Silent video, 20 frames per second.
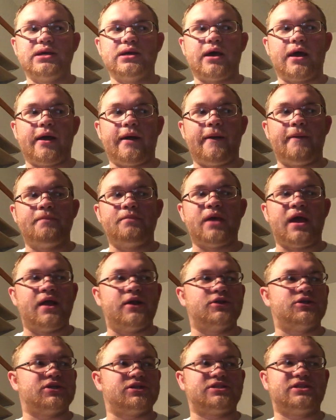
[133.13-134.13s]
Um,
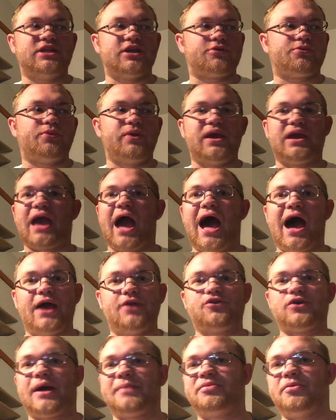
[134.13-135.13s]
and just this week, I
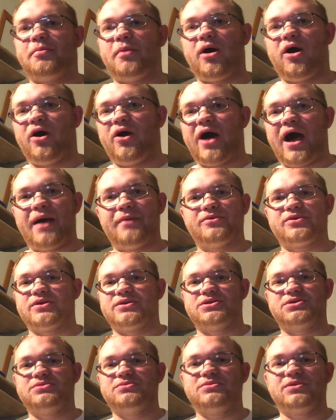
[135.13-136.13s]
dropped the ball. I was
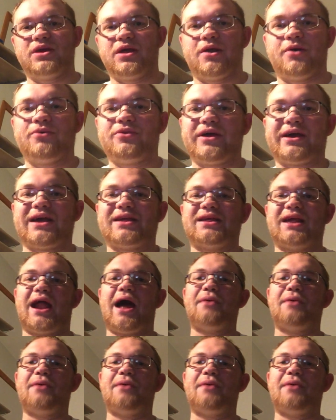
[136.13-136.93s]
a you know, like I said,